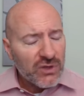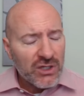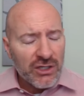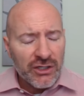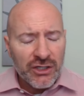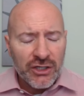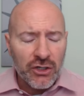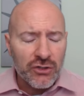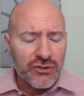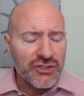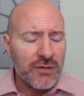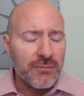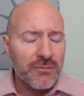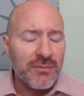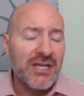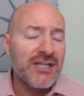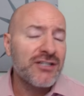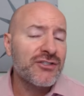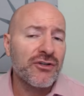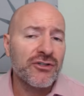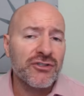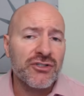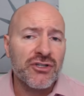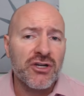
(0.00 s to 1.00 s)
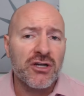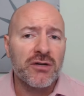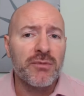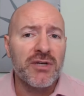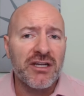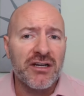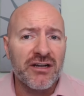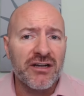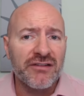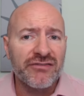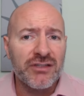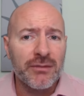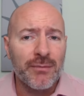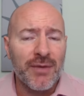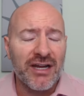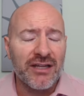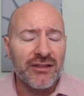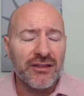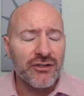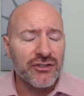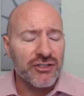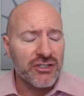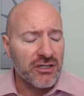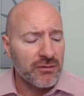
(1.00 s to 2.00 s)
you know, some days there's going to be enough
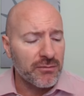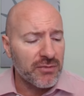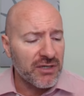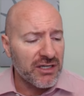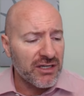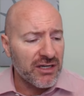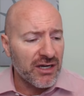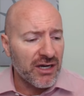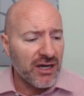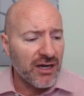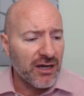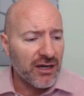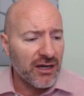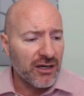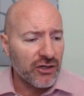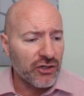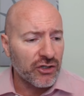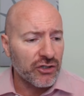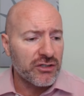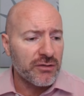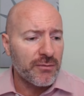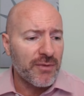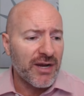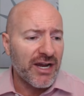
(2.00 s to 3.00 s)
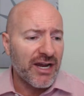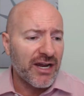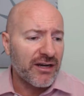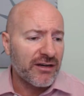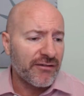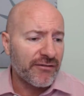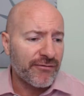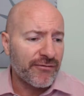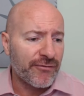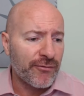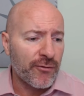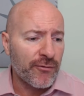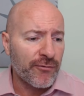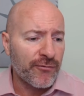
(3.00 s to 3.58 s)
demand. There's going to be uh, good demand for,